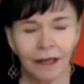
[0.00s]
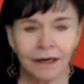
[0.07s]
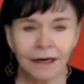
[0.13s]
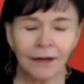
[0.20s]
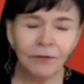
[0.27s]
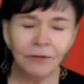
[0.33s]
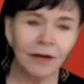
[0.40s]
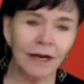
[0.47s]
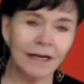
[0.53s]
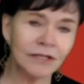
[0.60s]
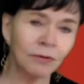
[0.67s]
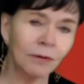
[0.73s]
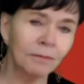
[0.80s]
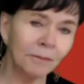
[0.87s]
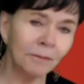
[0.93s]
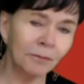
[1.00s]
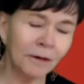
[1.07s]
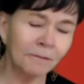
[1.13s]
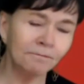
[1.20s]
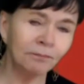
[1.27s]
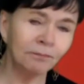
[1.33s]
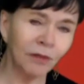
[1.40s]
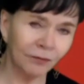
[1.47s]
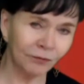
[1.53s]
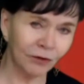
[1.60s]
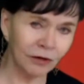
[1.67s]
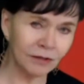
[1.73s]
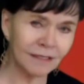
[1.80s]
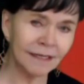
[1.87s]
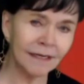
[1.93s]
if you guys remember the
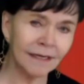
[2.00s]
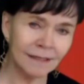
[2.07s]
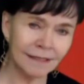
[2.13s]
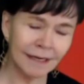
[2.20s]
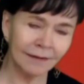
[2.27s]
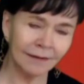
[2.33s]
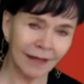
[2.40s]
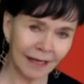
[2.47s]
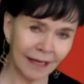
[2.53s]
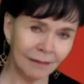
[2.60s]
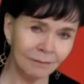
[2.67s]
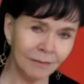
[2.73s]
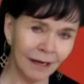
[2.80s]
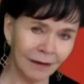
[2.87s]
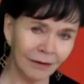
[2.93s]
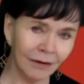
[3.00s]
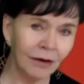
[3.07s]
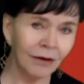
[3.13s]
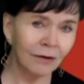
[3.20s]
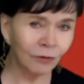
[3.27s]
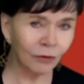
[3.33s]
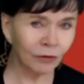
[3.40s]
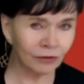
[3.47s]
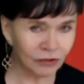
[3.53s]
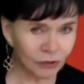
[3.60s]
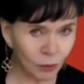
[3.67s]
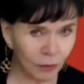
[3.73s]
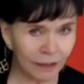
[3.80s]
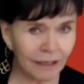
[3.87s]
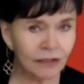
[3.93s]
first insight that came out for
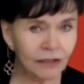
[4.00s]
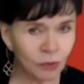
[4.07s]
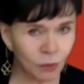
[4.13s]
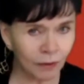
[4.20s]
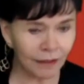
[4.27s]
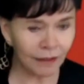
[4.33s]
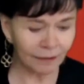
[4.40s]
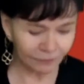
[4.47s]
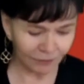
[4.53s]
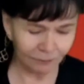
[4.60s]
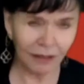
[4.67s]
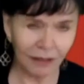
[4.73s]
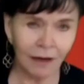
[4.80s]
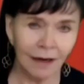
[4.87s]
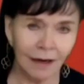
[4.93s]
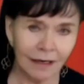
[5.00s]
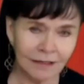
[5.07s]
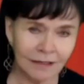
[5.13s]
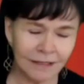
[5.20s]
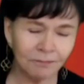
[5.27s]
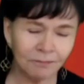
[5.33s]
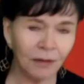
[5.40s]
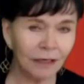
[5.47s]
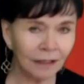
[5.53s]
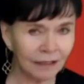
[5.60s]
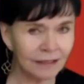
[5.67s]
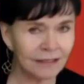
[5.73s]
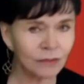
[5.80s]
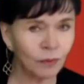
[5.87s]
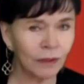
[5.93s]
2020 from the guides in
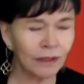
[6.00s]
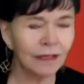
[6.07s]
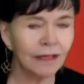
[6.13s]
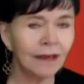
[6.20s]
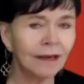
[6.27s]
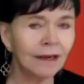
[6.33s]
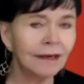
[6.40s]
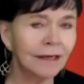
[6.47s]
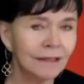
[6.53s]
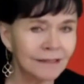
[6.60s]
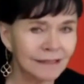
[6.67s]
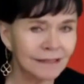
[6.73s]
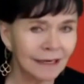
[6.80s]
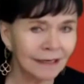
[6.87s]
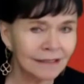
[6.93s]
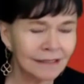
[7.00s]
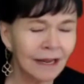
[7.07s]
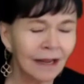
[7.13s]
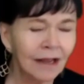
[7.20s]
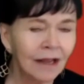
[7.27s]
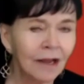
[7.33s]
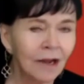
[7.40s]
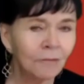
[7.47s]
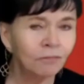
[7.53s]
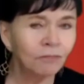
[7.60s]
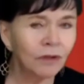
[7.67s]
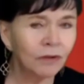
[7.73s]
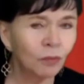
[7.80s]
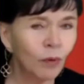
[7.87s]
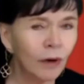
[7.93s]
Linda's Weekly Guided Insights,
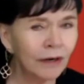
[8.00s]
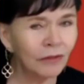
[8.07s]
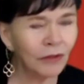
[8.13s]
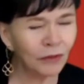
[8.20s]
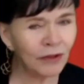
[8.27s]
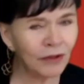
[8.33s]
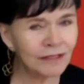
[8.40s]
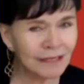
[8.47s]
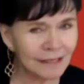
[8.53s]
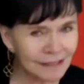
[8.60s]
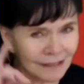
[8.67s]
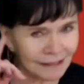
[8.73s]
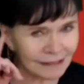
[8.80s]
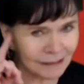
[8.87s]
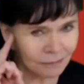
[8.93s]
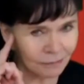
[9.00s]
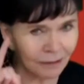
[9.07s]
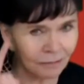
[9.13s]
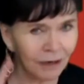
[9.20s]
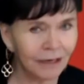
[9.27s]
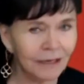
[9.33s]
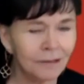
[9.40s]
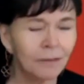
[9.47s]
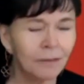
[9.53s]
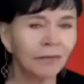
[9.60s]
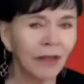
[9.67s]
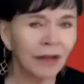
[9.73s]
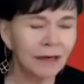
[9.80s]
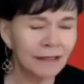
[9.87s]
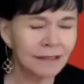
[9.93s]
one of the things that sticks in my mind about
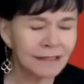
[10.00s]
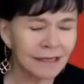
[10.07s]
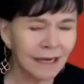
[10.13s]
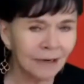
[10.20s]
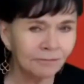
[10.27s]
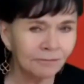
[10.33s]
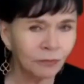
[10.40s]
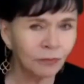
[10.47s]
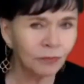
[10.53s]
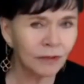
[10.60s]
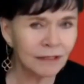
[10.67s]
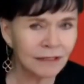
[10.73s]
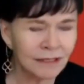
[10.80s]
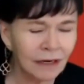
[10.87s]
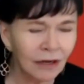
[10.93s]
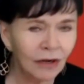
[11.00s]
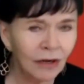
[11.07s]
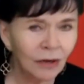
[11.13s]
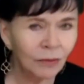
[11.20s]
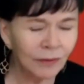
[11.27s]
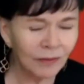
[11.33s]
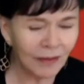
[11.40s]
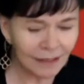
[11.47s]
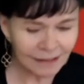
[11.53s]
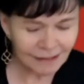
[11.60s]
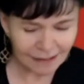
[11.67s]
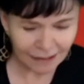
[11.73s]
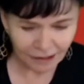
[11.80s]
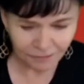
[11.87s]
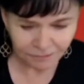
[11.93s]
that insight is when they
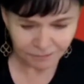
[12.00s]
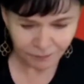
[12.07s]
said,